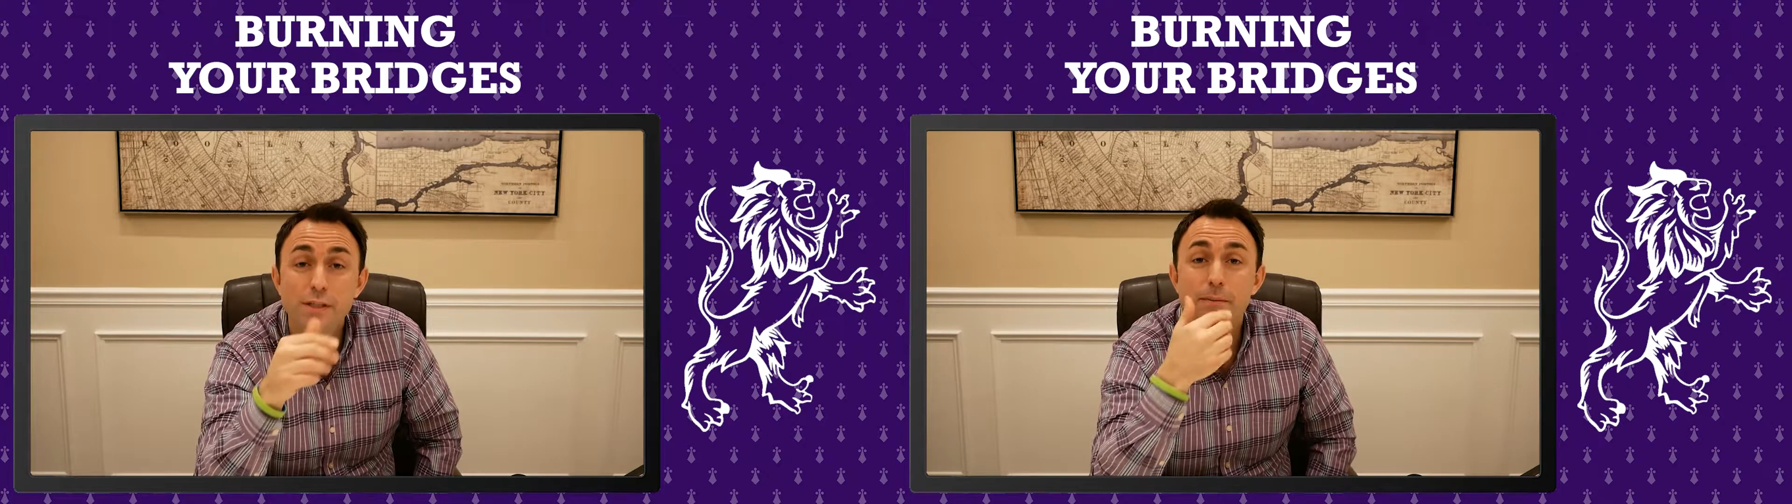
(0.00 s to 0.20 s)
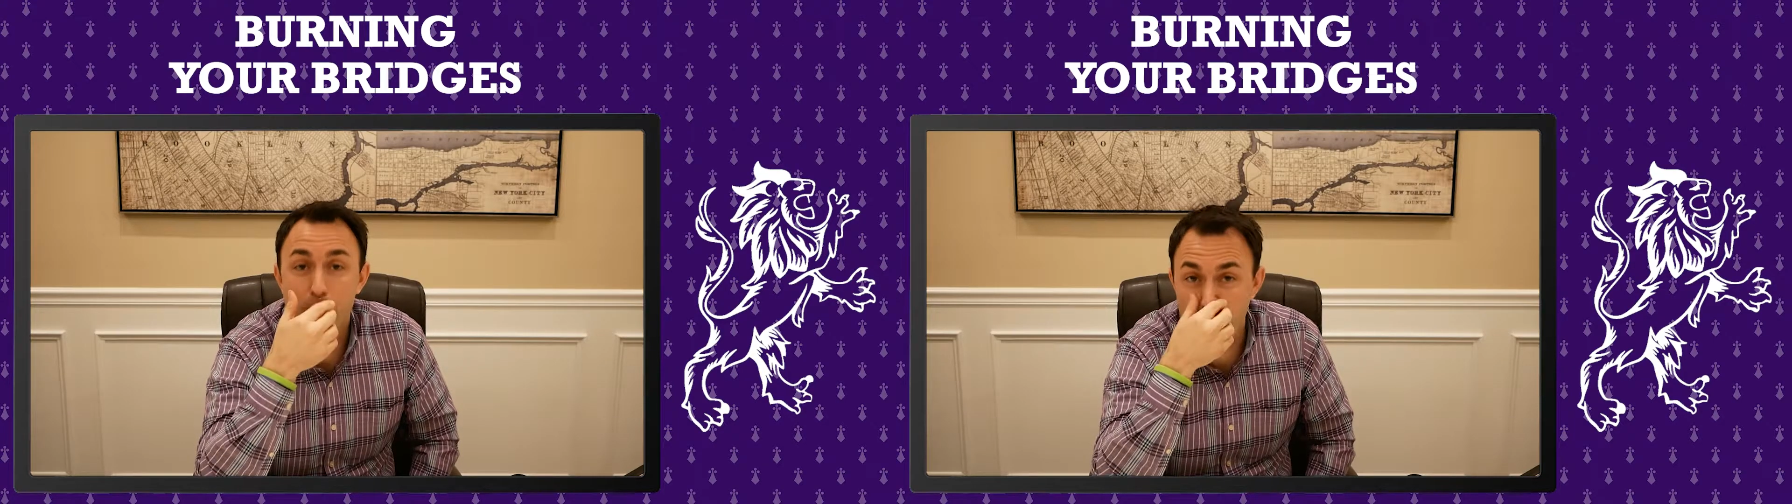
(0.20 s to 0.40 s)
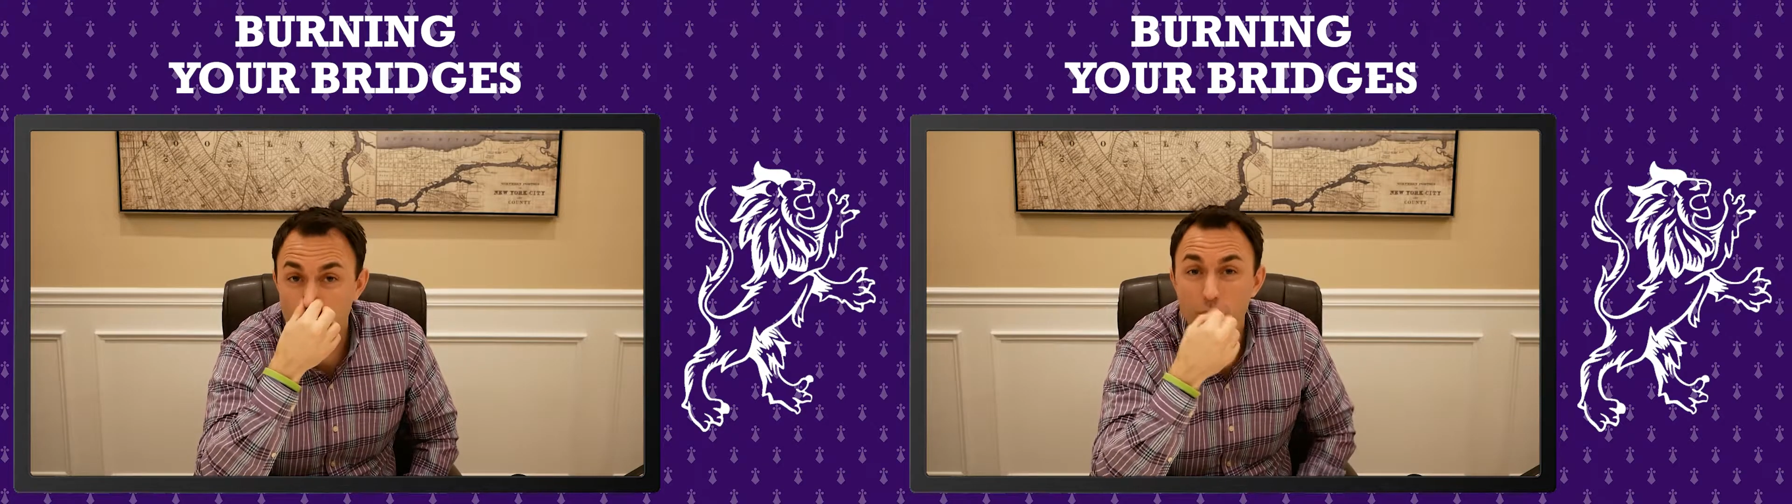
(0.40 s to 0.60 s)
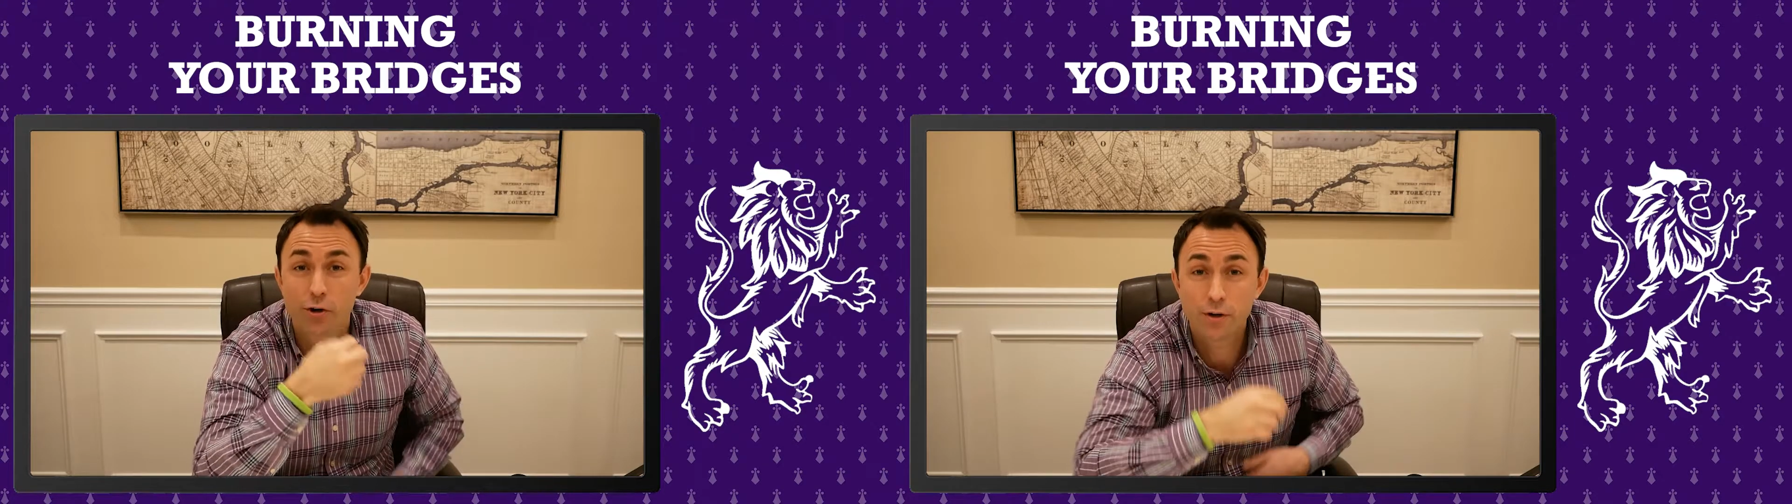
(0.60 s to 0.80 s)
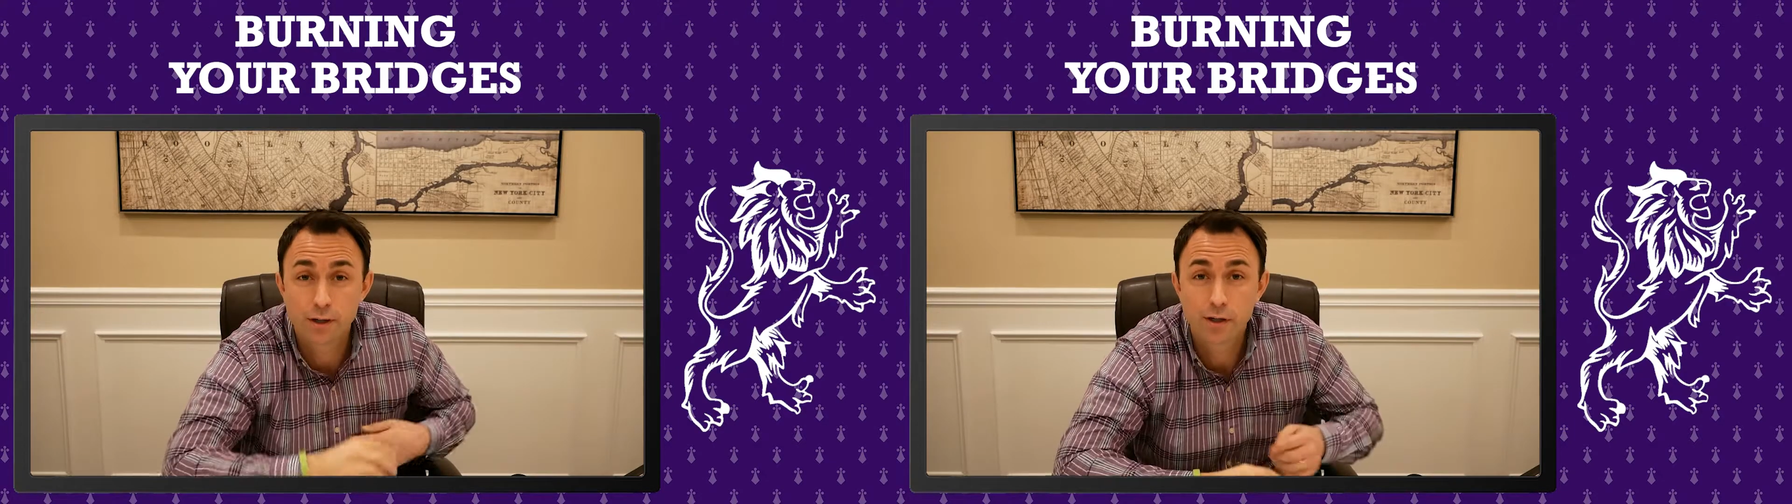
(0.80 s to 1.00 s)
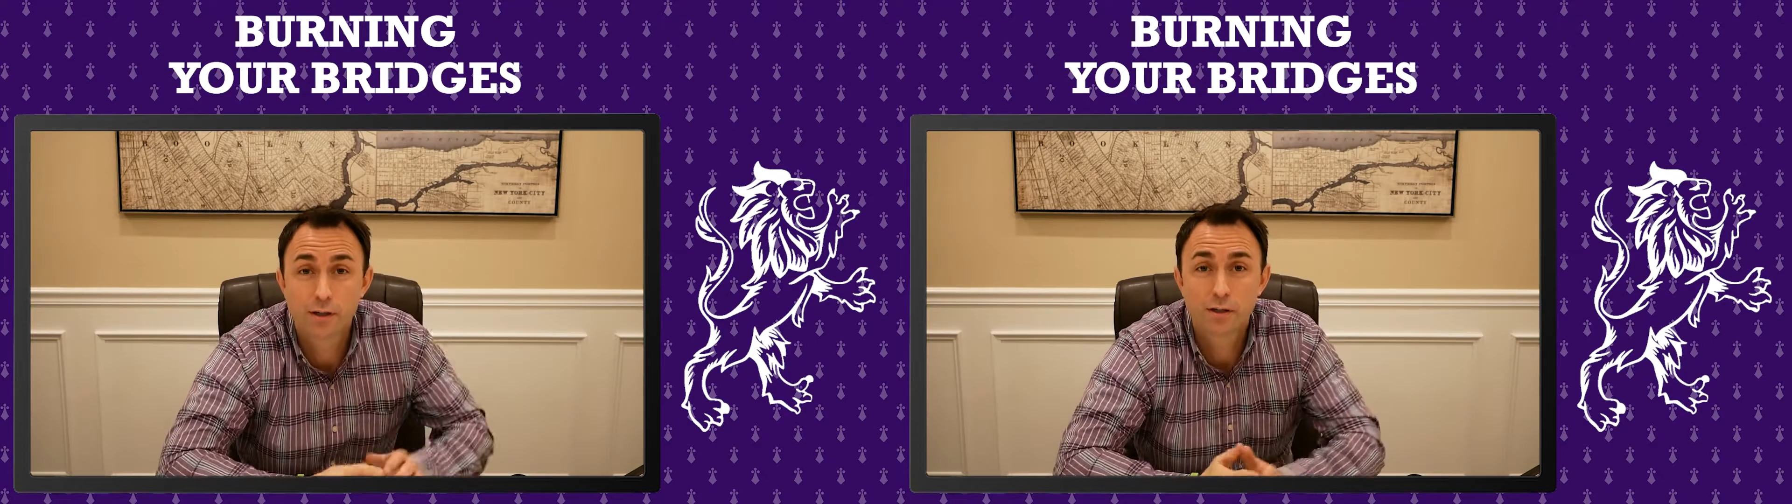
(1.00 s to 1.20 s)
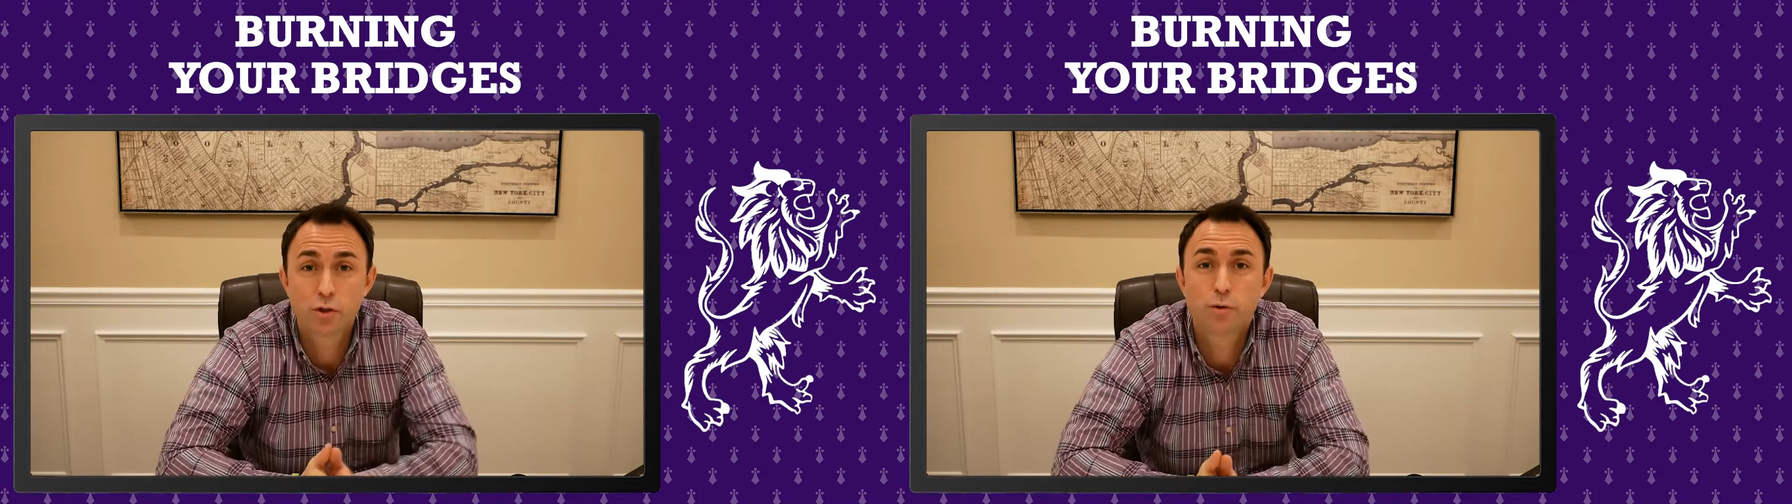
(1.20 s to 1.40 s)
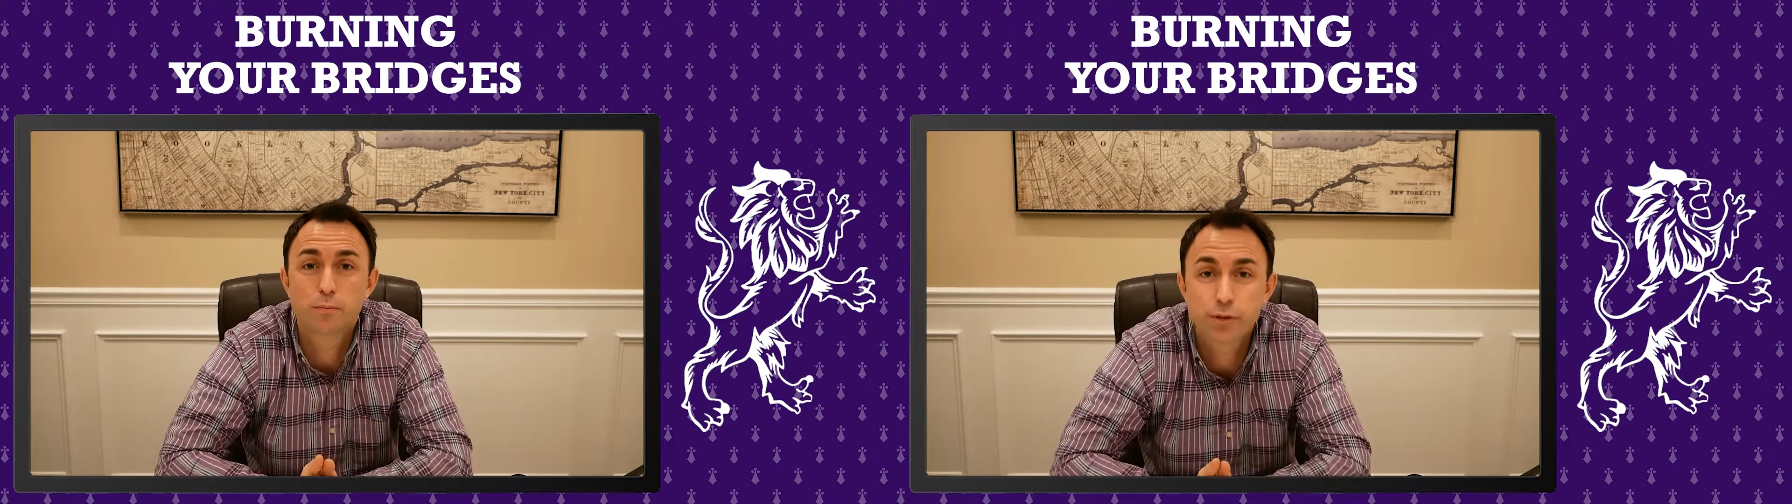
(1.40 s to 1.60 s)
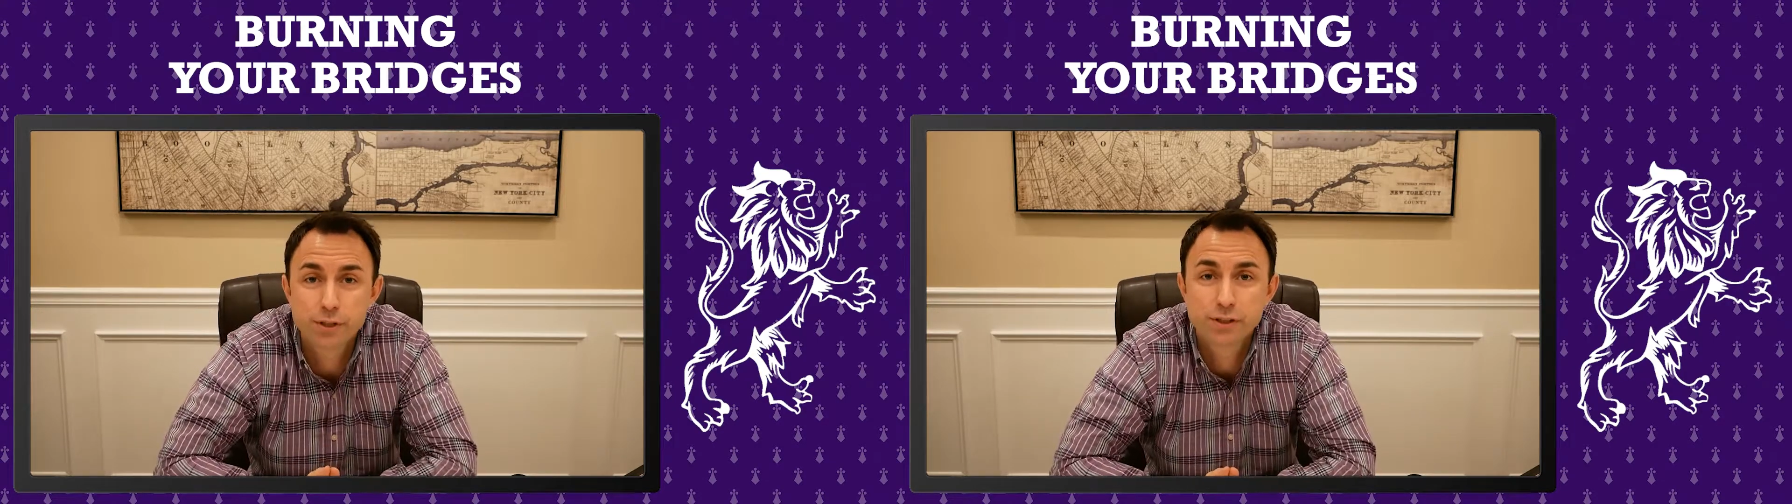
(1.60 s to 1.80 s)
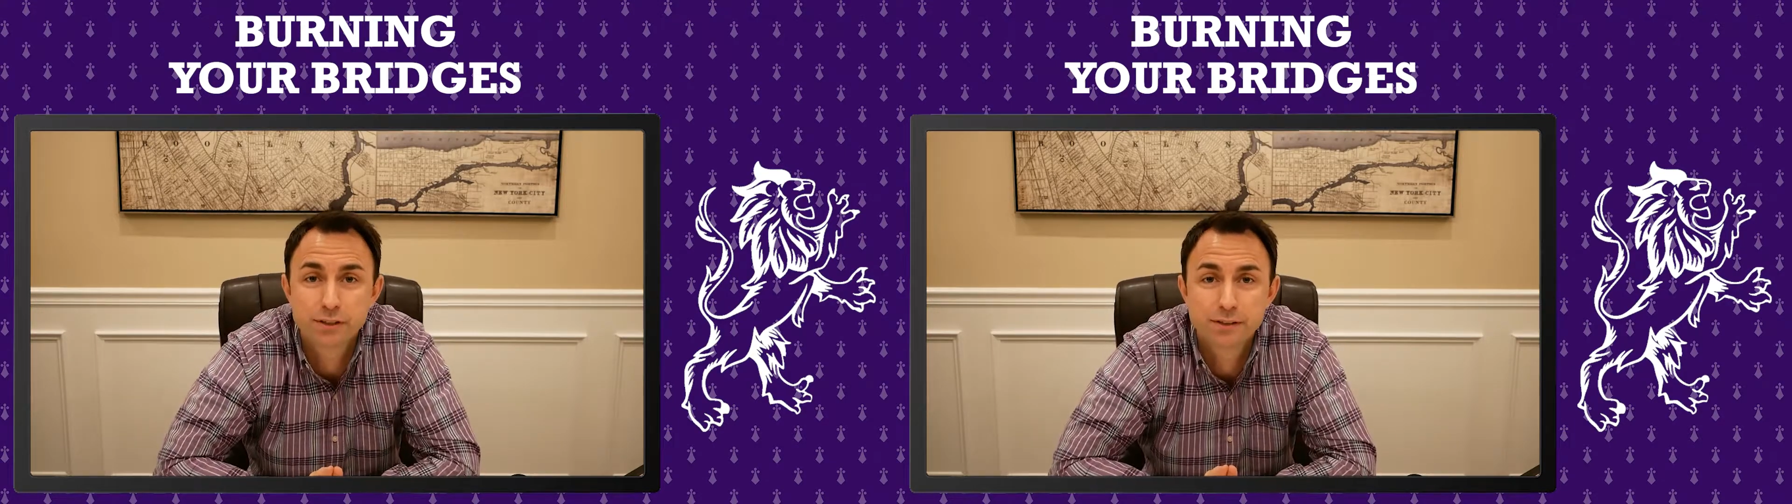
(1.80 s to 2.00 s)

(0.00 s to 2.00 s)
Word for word: to burn your bridges.